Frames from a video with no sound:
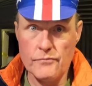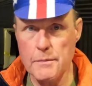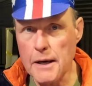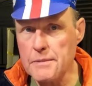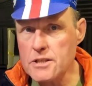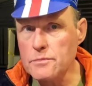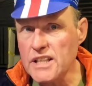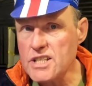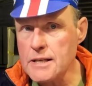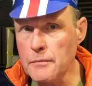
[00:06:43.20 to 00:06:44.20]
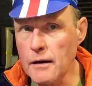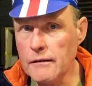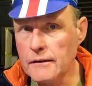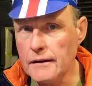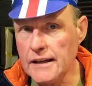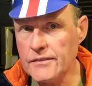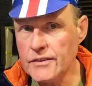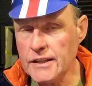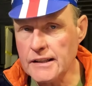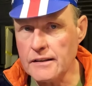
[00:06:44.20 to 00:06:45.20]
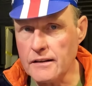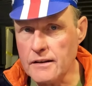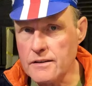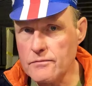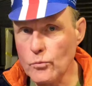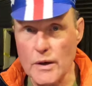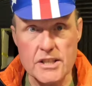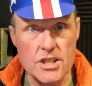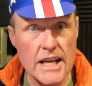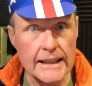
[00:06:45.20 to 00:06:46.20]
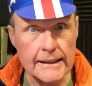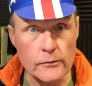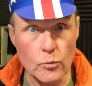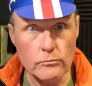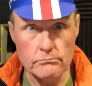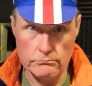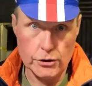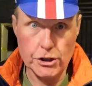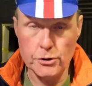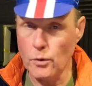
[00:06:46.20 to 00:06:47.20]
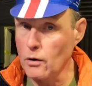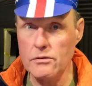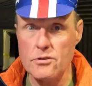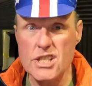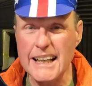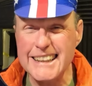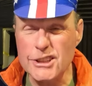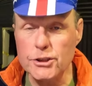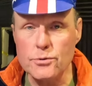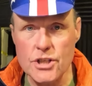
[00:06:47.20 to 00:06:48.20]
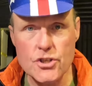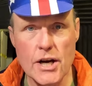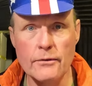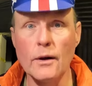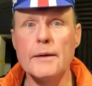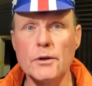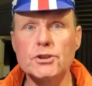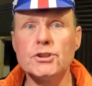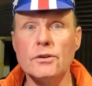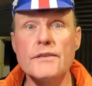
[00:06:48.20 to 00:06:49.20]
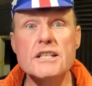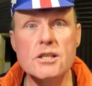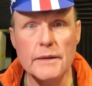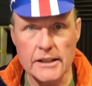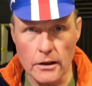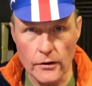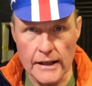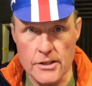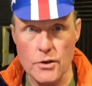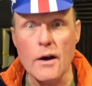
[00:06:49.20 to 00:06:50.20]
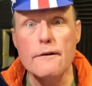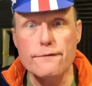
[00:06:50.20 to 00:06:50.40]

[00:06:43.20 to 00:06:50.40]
There might be something similar in the winter cycling shoe or cycling shoes in general. I'm not sure. It's something to look into.